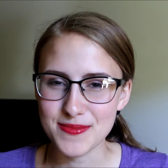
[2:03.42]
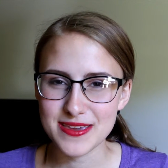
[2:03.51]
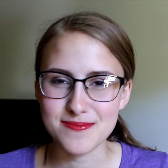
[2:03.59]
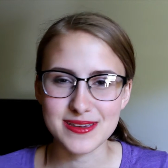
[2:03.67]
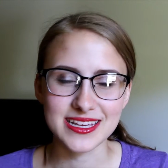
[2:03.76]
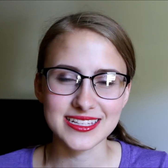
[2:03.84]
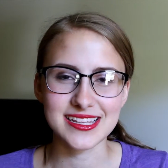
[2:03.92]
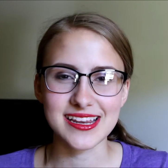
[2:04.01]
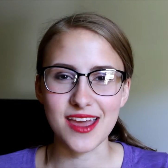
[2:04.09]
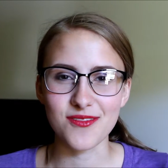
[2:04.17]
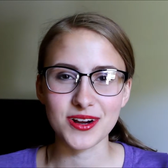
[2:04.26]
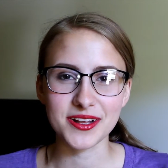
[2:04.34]
happy because they
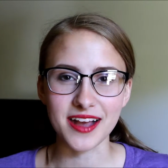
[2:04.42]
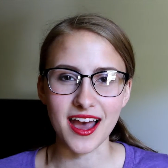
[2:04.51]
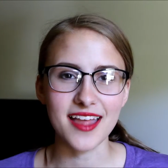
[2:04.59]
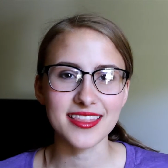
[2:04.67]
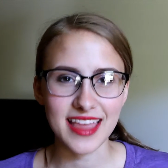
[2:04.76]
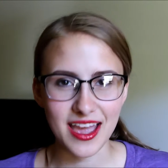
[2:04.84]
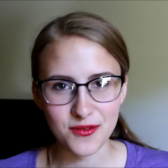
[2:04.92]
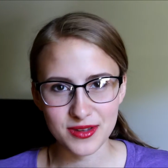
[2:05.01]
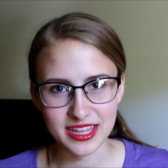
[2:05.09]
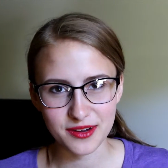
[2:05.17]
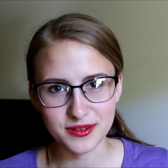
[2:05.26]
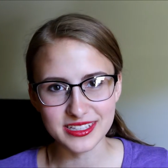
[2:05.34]
never got that when
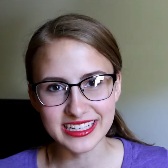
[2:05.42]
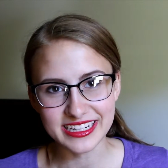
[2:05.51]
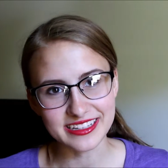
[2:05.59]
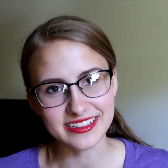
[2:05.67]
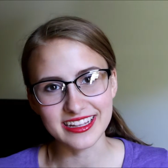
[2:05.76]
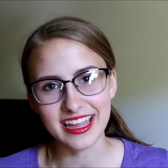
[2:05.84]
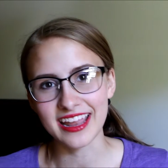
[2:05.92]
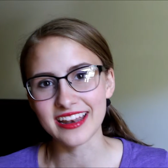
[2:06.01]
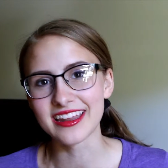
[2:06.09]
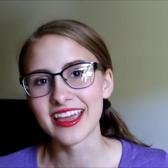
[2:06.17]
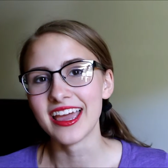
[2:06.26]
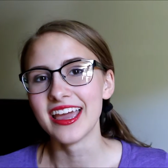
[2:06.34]
they were little
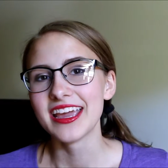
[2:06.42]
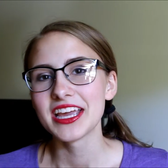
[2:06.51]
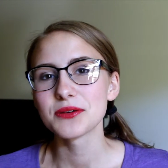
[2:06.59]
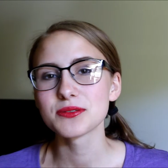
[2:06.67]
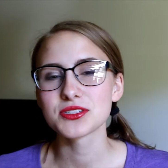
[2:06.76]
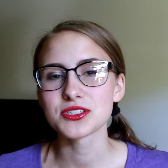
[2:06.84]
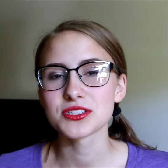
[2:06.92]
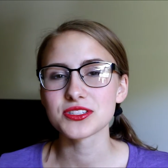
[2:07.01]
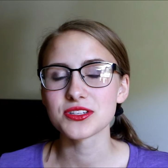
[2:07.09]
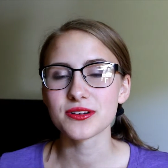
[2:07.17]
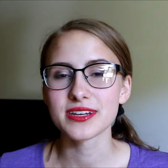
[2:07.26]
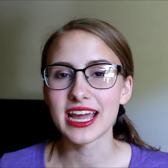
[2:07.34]
and it was just
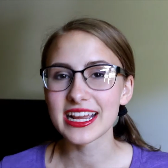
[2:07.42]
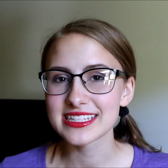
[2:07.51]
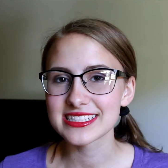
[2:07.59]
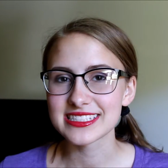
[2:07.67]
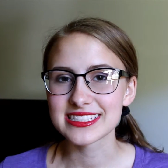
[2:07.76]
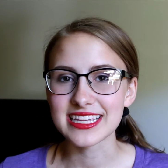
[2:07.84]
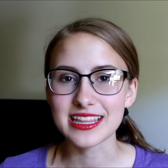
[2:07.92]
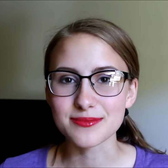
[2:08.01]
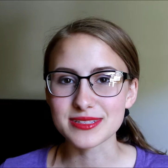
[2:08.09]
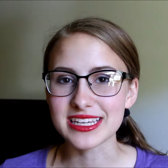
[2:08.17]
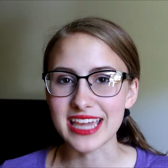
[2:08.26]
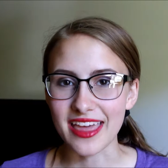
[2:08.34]
so nice to see them
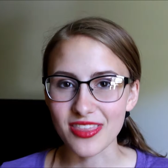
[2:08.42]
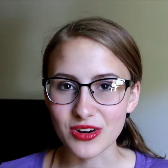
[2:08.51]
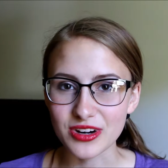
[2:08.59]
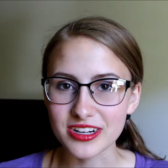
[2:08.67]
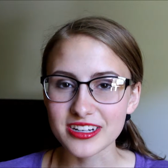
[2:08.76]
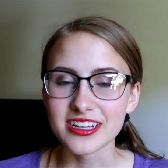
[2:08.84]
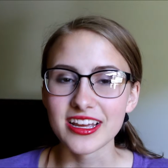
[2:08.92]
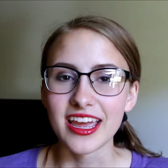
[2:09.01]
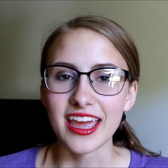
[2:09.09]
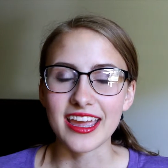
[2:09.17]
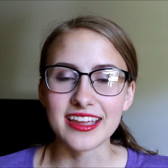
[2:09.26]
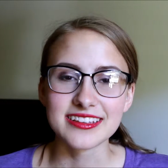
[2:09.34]
together
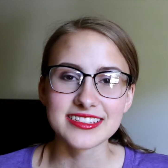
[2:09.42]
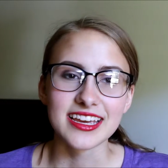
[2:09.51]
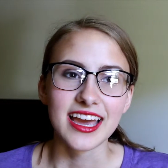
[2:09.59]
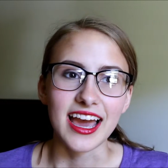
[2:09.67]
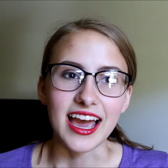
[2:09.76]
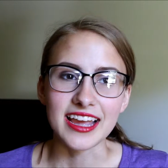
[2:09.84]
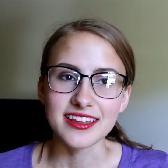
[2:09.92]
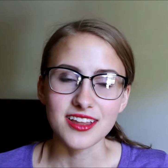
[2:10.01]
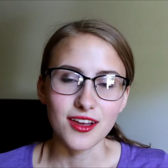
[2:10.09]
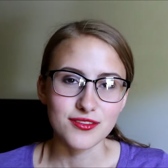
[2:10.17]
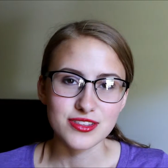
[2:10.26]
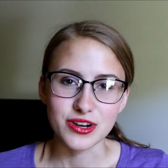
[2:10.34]
and I
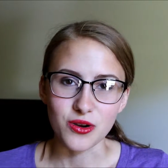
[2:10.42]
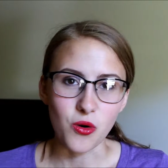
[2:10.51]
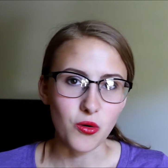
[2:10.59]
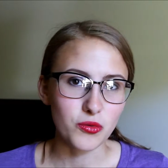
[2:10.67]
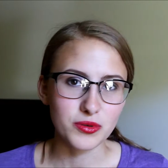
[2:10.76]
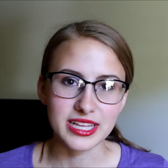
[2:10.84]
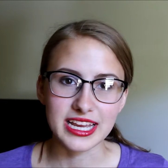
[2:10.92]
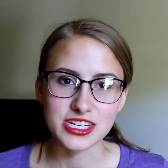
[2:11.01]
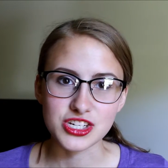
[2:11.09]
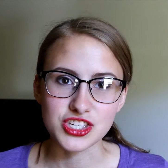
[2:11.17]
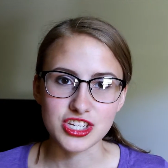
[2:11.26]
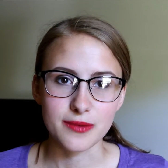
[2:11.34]
loved their whole
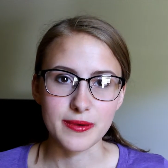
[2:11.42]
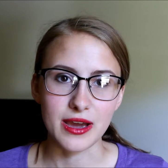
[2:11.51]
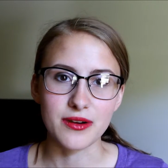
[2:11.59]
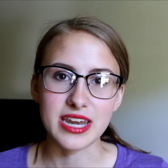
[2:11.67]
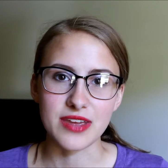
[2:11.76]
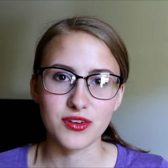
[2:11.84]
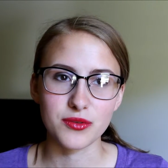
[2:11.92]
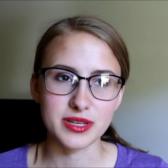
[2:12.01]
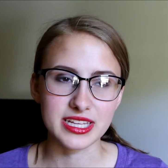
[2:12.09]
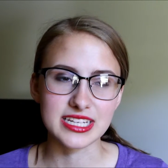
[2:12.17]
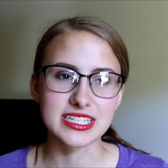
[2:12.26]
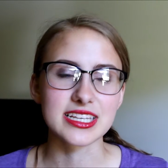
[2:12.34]
relationship, how it never
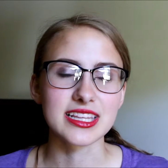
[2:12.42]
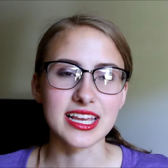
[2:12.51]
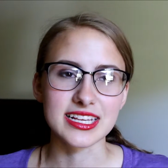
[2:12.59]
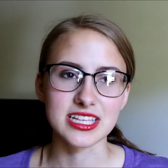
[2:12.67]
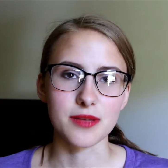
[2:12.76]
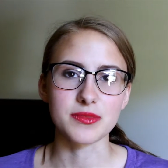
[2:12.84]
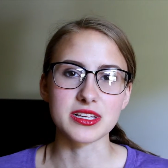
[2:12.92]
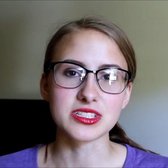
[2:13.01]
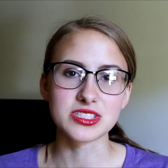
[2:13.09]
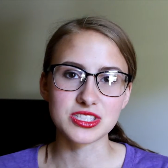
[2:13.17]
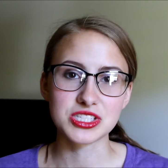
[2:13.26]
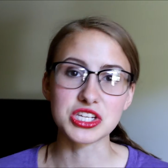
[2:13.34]
really did like something
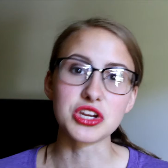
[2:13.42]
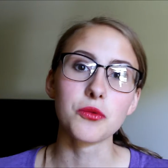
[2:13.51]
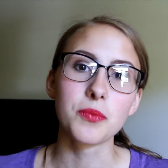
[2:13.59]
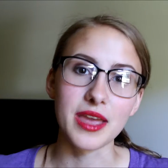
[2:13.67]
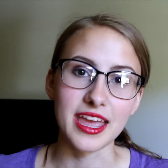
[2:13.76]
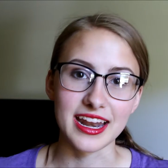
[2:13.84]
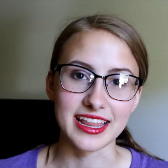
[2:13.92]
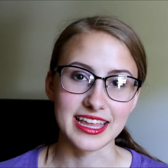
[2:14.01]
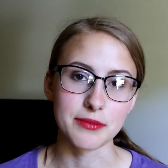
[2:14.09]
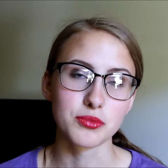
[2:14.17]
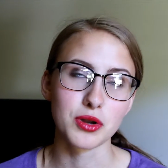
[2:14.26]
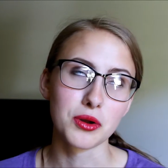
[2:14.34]
stupid and
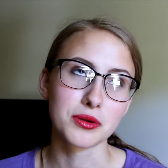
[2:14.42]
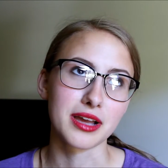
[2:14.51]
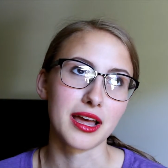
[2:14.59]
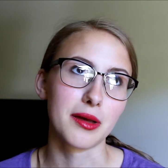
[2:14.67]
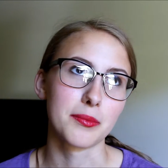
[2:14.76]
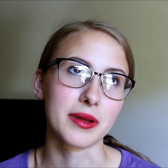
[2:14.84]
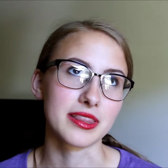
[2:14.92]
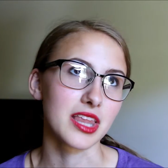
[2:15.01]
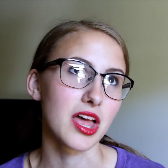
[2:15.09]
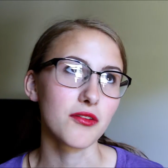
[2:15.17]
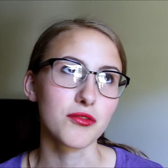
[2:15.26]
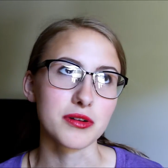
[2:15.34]
they broke up. I
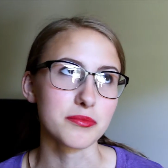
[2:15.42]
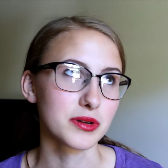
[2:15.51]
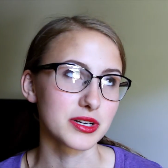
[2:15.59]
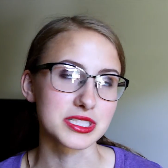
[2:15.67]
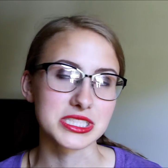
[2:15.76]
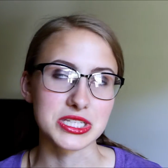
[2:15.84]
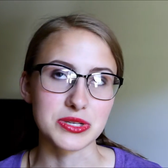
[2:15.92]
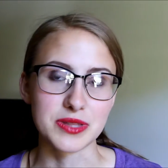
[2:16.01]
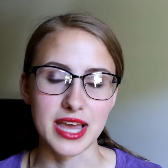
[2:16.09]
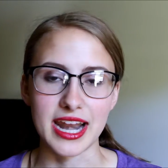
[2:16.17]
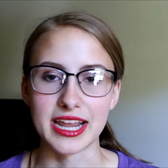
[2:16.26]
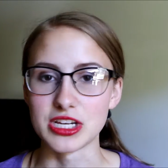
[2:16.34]
love when books do
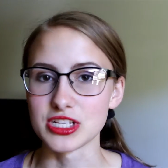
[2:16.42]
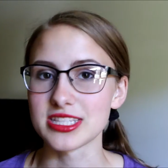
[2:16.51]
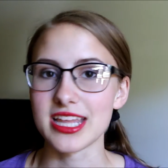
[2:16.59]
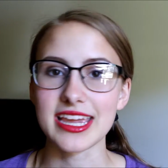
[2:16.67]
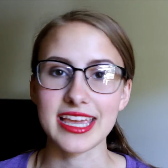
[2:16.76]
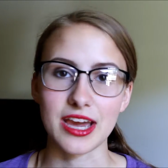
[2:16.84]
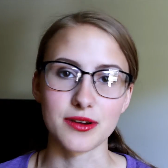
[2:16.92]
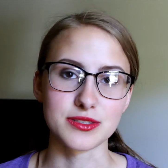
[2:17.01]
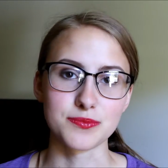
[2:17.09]
that. I just like how it's